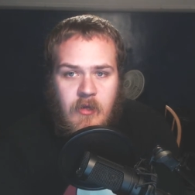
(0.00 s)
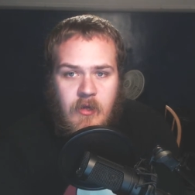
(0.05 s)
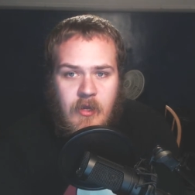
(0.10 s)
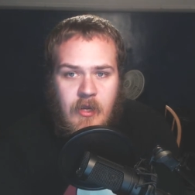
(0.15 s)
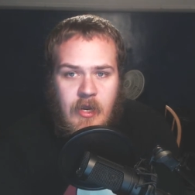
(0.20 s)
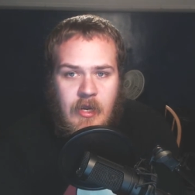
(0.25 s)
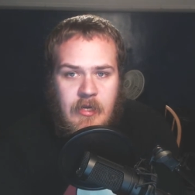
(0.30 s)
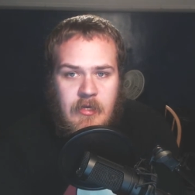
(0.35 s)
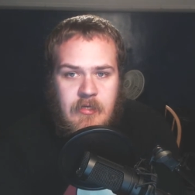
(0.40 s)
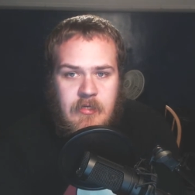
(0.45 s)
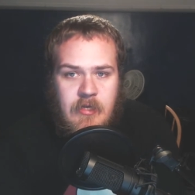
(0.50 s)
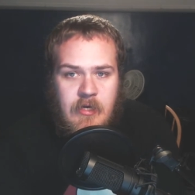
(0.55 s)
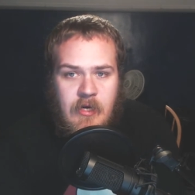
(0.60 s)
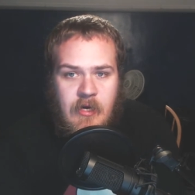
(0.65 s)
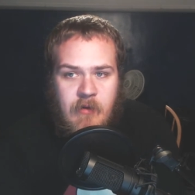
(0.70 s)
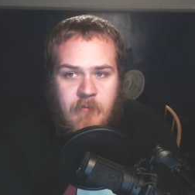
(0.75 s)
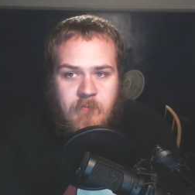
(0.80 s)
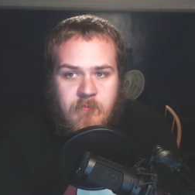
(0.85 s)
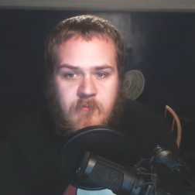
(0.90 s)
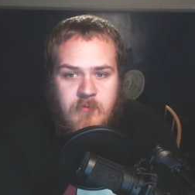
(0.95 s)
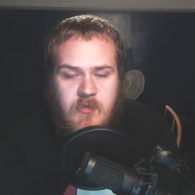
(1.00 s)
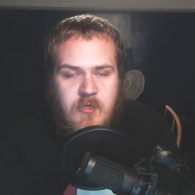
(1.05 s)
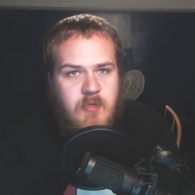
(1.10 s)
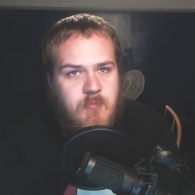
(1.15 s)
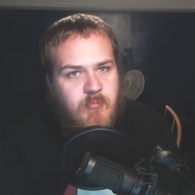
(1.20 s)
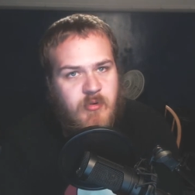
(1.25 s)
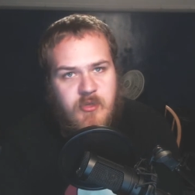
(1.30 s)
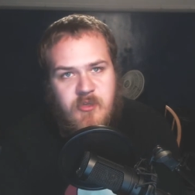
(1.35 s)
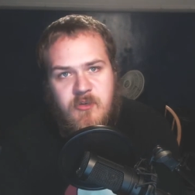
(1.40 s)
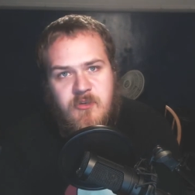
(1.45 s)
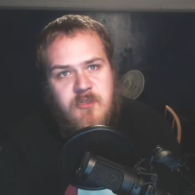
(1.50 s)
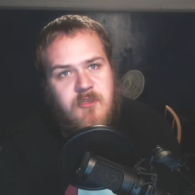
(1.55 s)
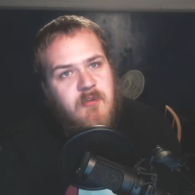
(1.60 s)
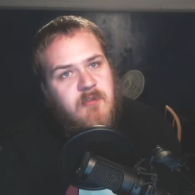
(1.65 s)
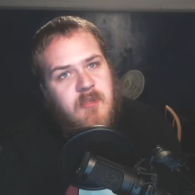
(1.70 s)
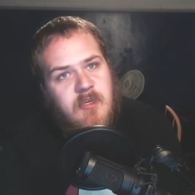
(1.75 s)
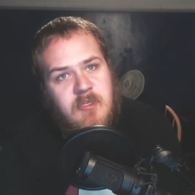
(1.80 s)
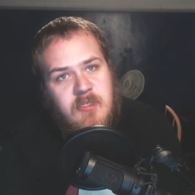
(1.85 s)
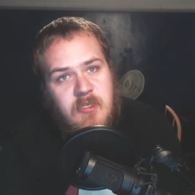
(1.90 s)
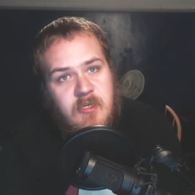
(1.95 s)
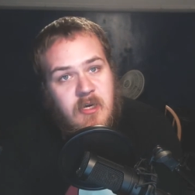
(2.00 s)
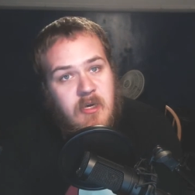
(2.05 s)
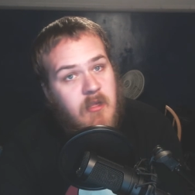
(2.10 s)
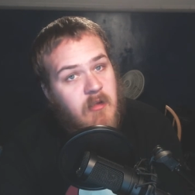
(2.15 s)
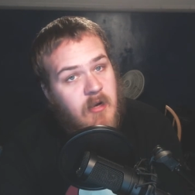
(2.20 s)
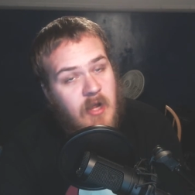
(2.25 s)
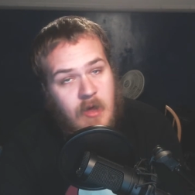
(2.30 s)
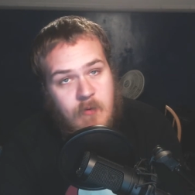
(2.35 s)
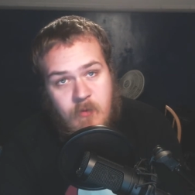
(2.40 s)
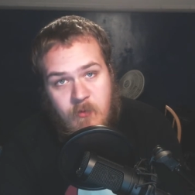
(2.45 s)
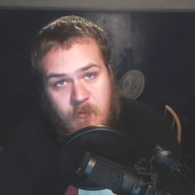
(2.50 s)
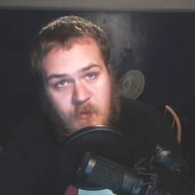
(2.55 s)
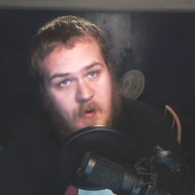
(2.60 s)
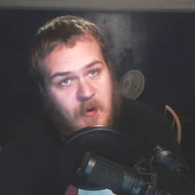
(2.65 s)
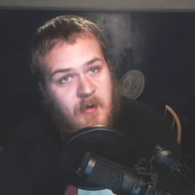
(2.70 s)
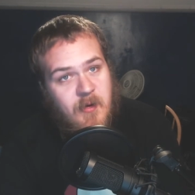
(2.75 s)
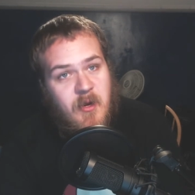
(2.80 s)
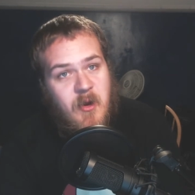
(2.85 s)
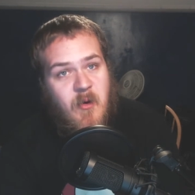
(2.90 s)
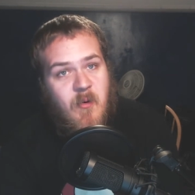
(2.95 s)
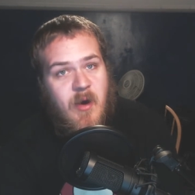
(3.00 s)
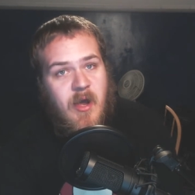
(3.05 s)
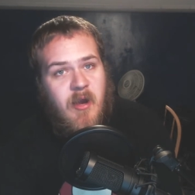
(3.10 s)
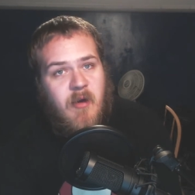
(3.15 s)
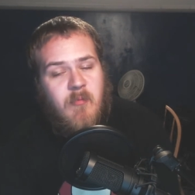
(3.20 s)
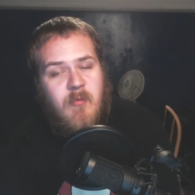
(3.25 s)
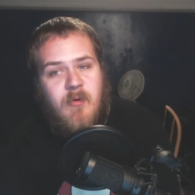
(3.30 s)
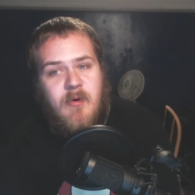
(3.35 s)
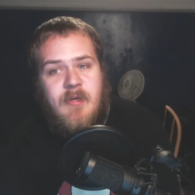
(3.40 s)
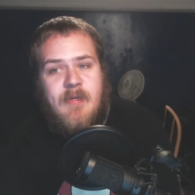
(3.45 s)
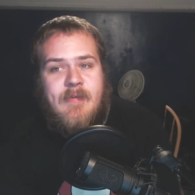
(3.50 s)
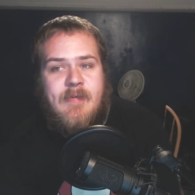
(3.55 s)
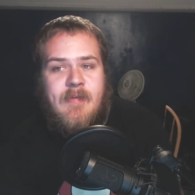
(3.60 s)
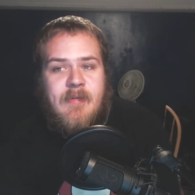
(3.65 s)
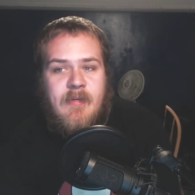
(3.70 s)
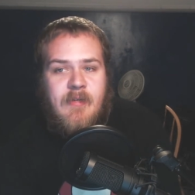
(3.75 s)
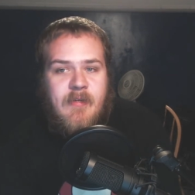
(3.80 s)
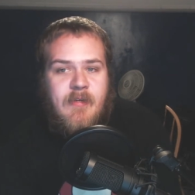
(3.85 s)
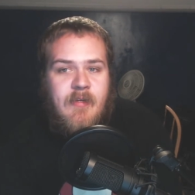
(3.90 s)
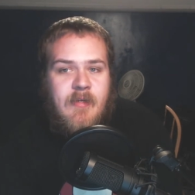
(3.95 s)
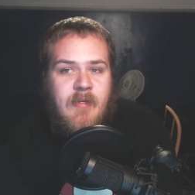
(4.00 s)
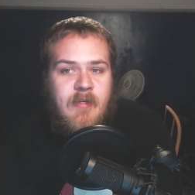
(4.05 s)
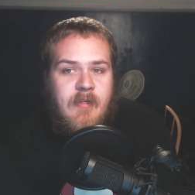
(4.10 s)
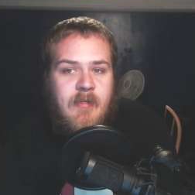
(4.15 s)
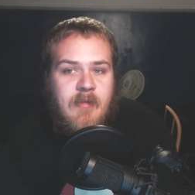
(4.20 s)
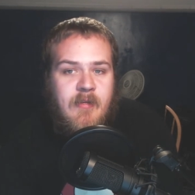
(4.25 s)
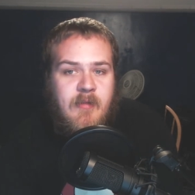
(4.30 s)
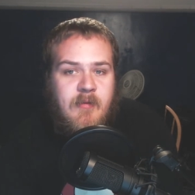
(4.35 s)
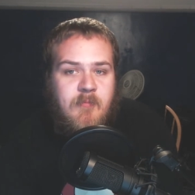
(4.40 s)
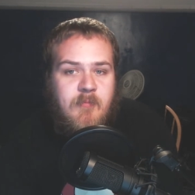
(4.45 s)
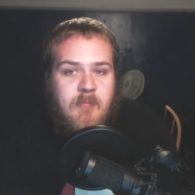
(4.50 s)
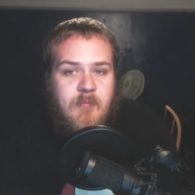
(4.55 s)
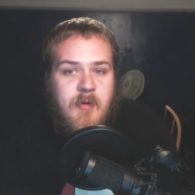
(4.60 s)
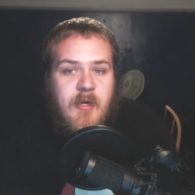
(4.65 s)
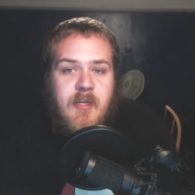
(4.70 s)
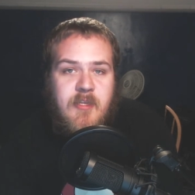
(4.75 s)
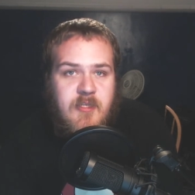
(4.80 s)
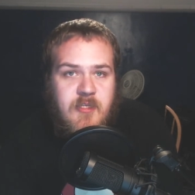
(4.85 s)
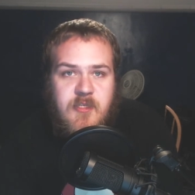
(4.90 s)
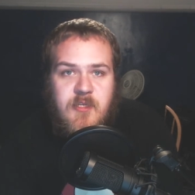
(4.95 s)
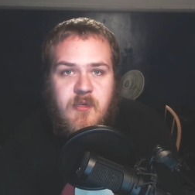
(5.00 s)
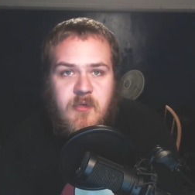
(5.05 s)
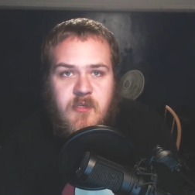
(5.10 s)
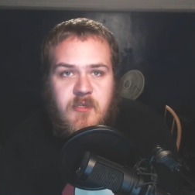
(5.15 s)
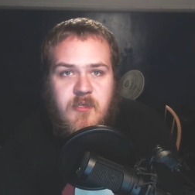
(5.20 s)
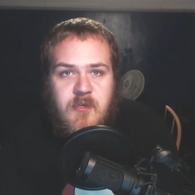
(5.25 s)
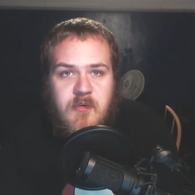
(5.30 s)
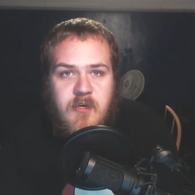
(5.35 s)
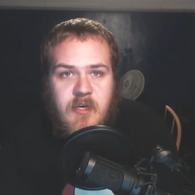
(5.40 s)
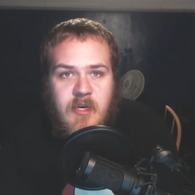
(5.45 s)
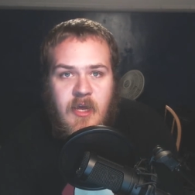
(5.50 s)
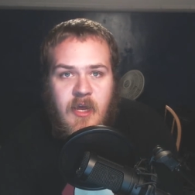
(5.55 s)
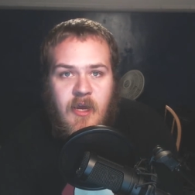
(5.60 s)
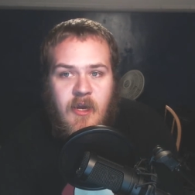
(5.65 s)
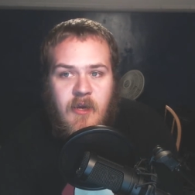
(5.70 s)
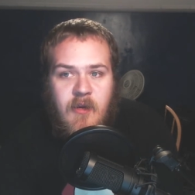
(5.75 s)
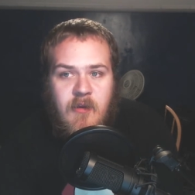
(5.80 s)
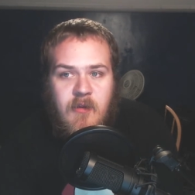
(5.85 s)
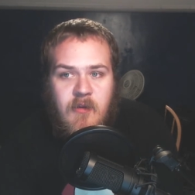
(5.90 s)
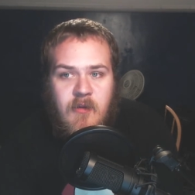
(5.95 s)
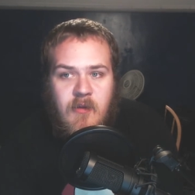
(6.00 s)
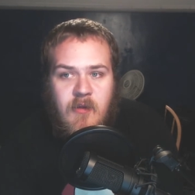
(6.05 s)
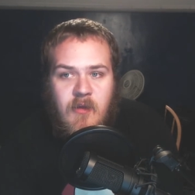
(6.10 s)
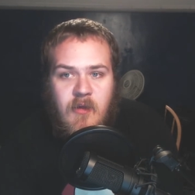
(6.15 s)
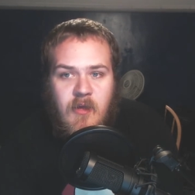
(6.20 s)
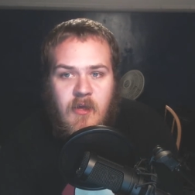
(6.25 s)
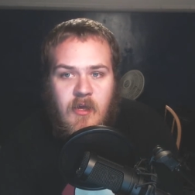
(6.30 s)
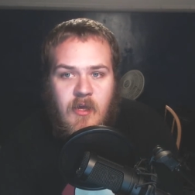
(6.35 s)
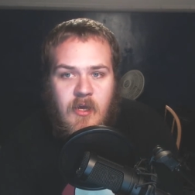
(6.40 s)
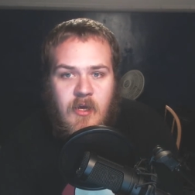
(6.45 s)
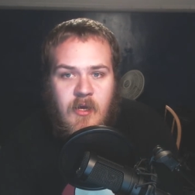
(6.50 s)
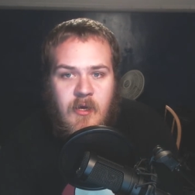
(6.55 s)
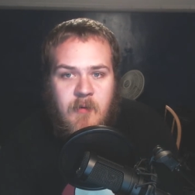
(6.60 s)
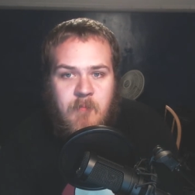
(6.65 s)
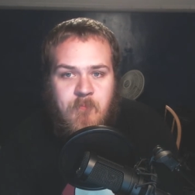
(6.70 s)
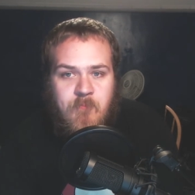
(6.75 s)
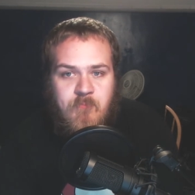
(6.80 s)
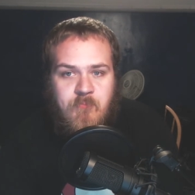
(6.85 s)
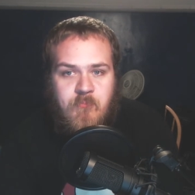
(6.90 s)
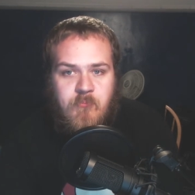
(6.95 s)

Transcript: and uh, so you put those two things together, and I'm American choir boy. But it's still true today. Um,